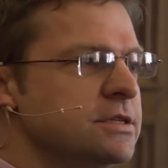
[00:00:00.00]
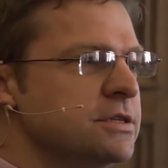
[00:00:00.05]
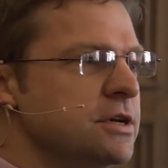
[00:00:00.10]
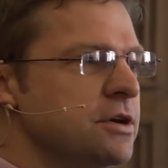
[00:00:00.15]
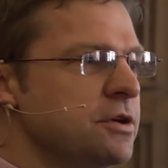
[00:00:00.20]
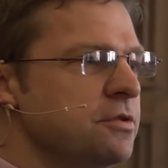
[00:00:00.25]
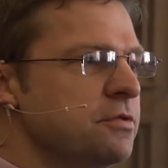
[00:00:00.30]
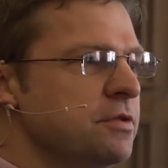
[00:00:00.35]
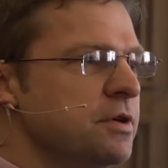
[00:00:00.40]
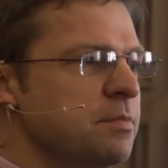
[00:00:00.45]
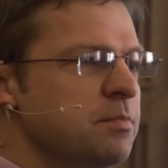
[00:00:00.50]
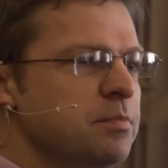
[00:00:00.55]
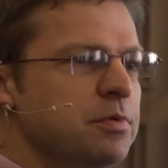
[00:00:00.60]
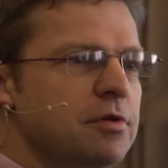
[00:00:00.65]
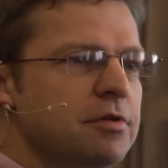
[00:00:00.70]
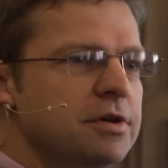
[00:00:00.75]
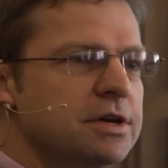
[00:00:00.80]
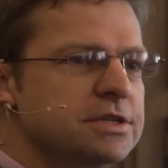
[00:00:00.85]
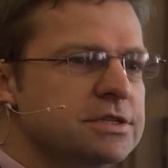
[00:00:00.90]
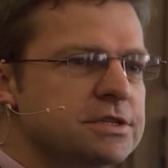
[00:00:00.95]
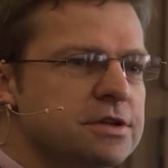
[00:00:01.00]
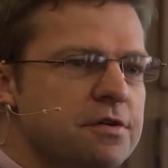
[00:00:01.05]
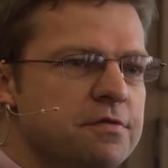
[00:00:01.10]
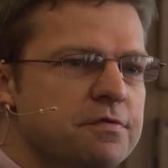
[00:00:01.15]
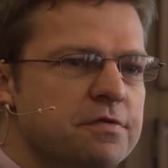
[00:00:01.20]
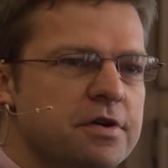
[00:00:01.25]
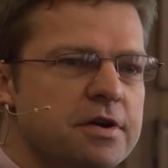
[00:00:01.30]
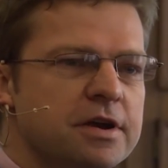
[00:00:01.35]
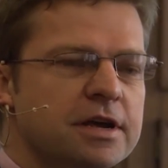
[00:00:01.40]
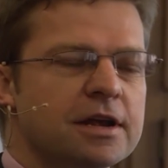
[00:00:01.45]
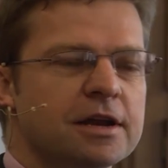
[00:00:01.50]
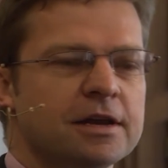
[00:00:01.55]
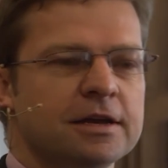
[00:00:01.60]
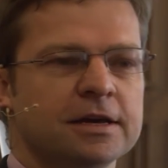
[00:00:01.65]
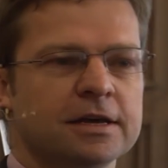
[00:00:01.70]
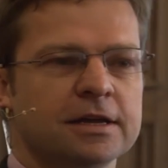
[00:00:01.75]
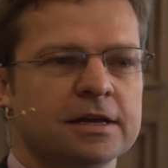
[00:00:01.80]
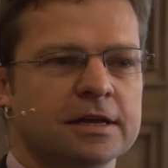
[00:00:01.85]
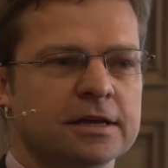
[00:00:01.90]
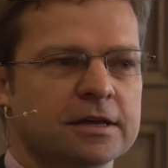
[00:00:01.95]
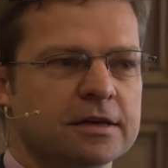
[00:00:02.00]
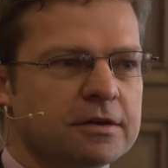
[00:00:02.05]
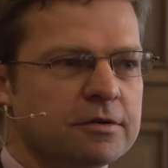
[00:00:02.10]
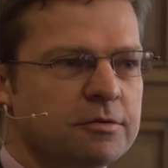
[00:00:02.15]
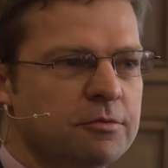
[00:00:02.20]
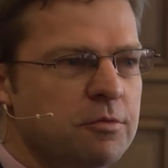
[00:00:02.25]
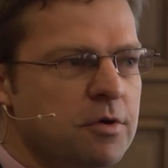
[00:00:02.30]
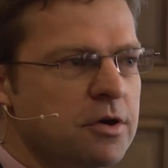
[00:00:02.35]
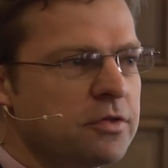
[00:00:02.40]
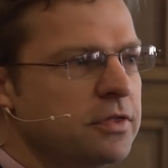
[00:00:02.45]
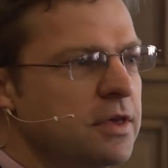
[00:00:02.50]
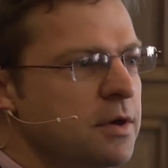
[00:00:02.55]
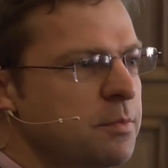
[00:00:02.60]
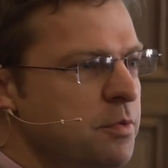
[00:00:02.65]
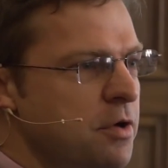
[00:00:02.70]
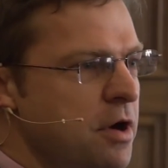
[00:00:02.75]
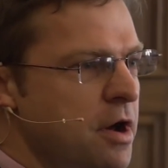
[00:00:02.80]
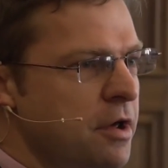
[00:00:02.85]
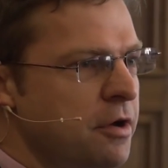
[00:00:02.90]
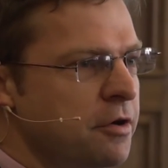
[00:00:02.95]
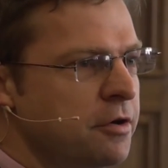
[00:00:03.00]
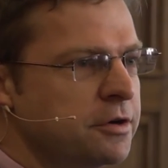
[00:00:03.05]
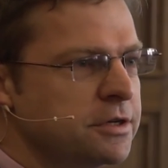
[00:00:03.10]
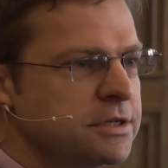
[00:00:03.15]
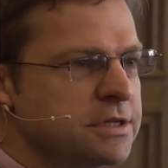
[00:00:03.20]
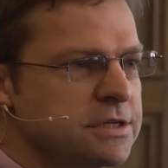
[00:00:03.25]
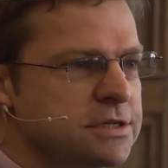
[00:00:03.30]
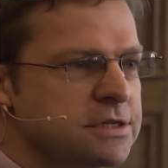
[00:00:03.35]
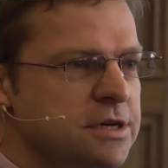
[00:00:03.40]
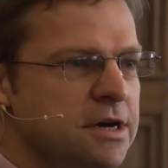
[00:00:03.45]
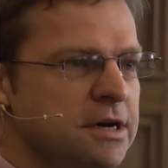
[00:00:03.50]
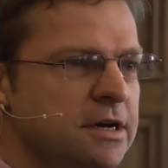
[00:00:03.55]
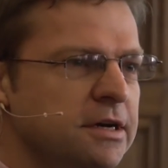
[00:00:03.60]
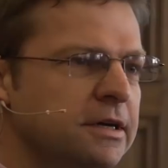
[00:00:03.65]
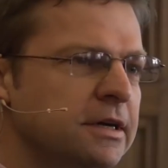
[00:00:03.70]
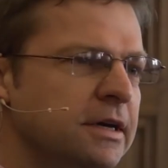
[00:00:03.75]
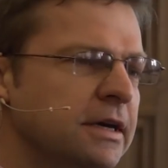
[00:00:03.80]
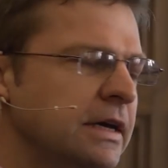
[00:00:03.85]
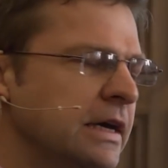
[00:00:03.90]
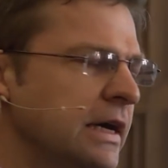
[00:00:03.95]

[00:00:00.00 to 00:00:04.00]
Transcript: so employees know very clearly what their priorities are,